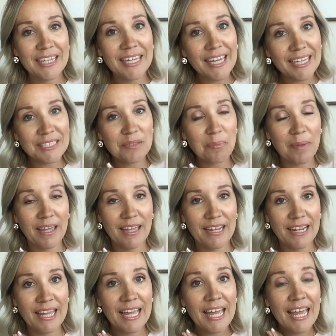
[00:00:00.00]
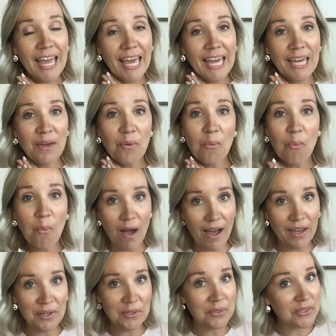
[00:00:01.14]
It has been a
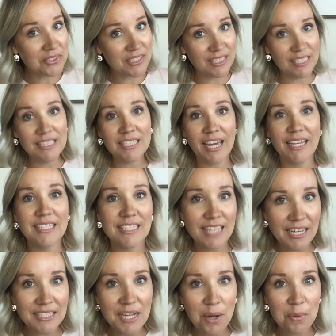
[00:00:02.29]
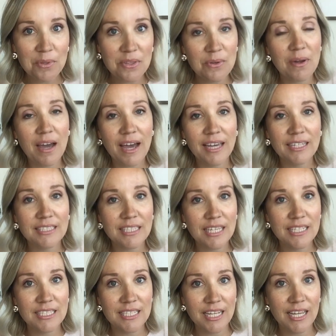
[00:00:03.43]
while since I sat down with you guys
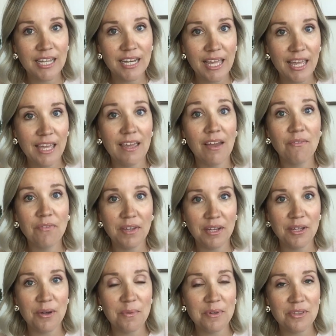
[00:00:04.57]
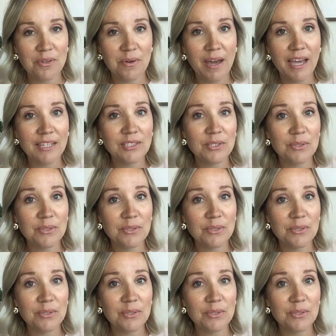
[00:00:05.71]
and did a video with you guys.